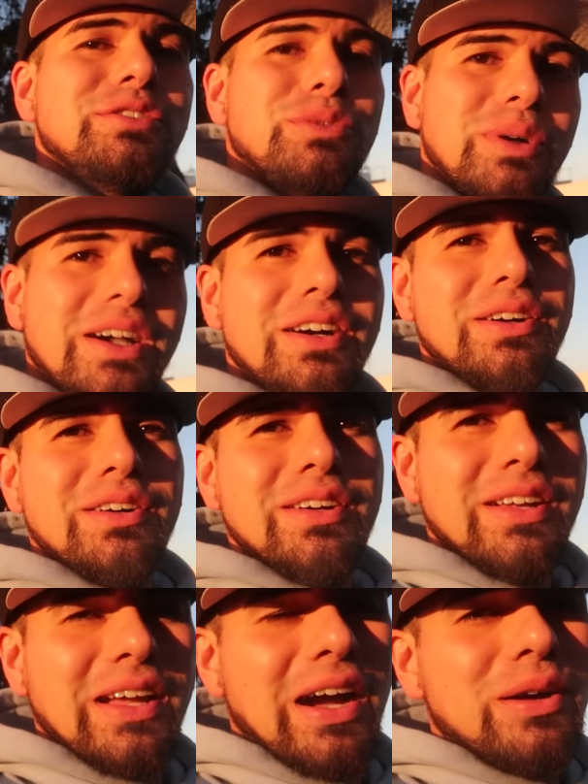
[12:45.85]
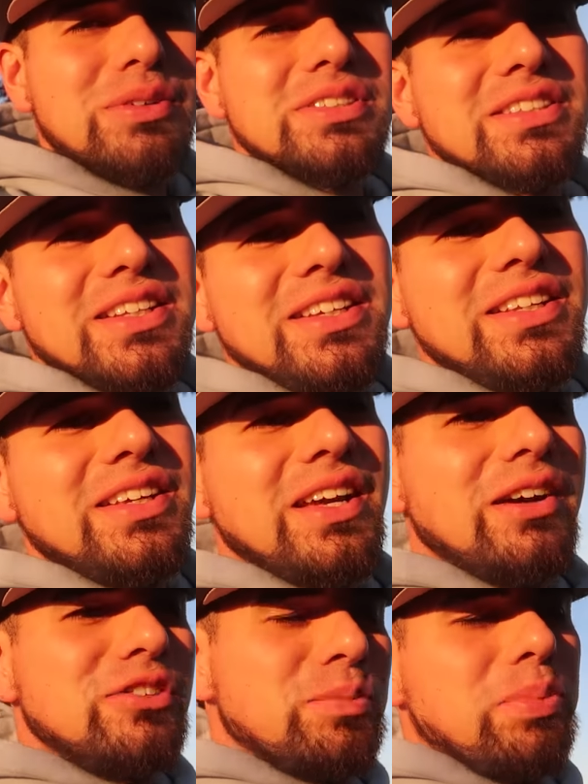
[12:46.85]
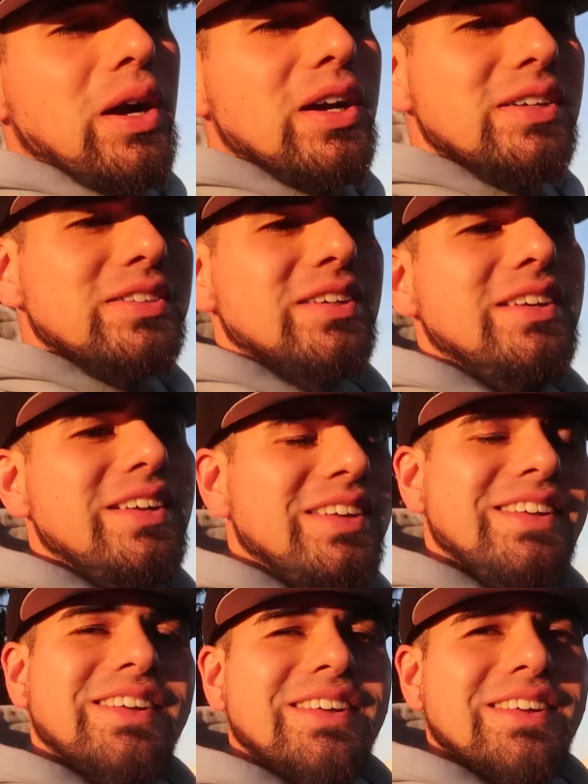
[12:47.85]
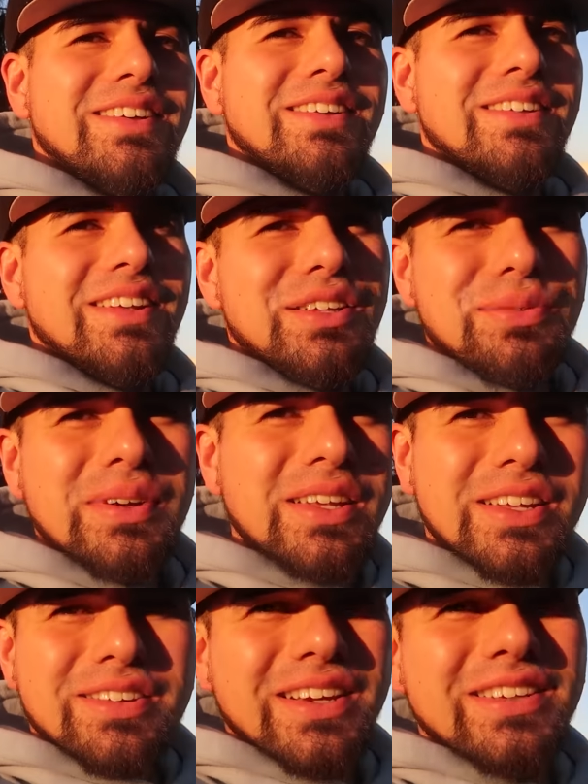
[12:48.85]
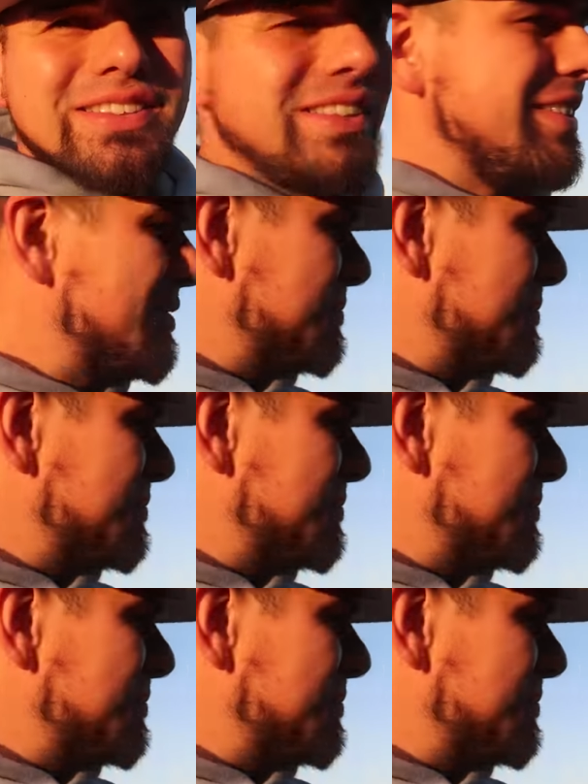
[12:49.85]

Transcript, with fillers: as well. I wasn't in it, I was parked. That's fucking crazy.